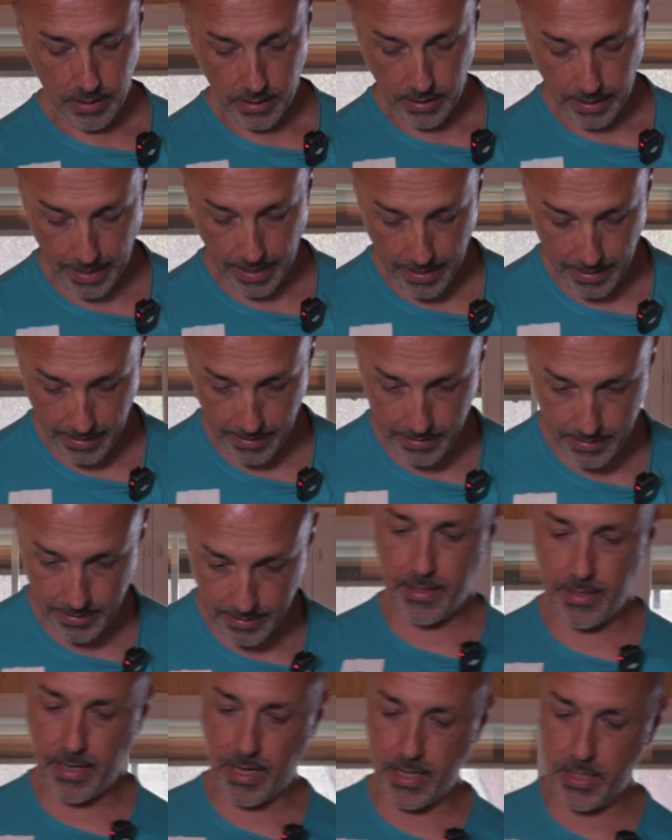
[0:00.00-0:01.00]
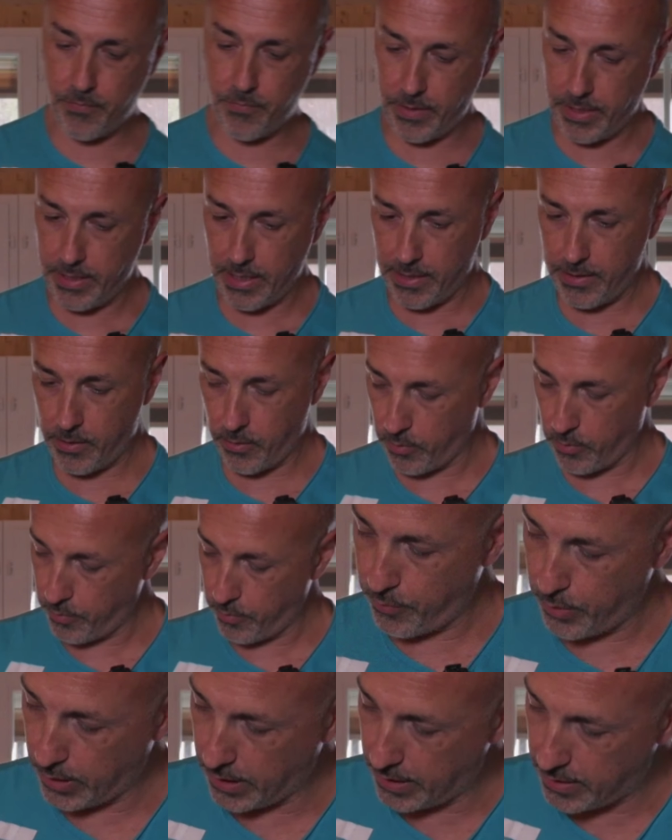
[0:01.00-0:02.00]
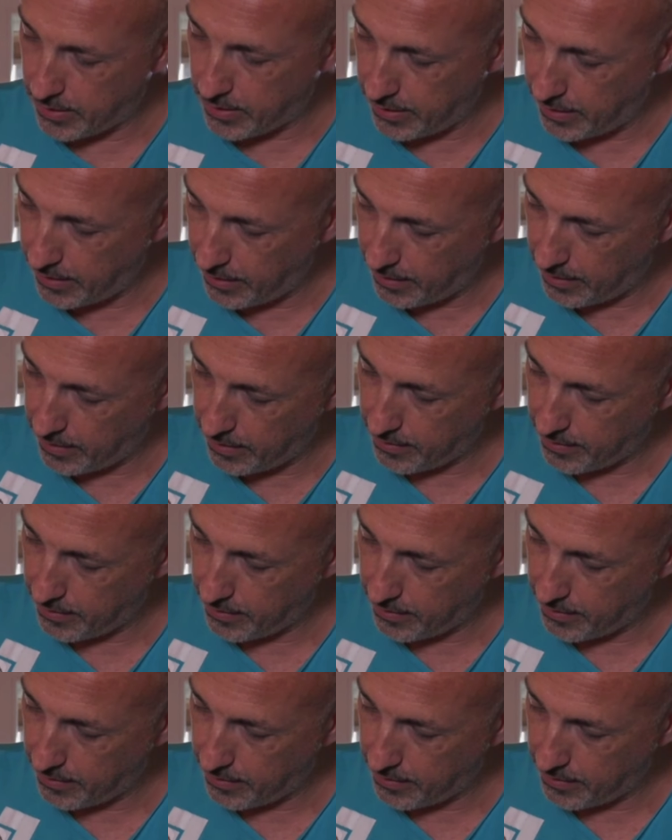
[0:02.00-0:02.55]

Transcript: And the nice thing, I don't know can see,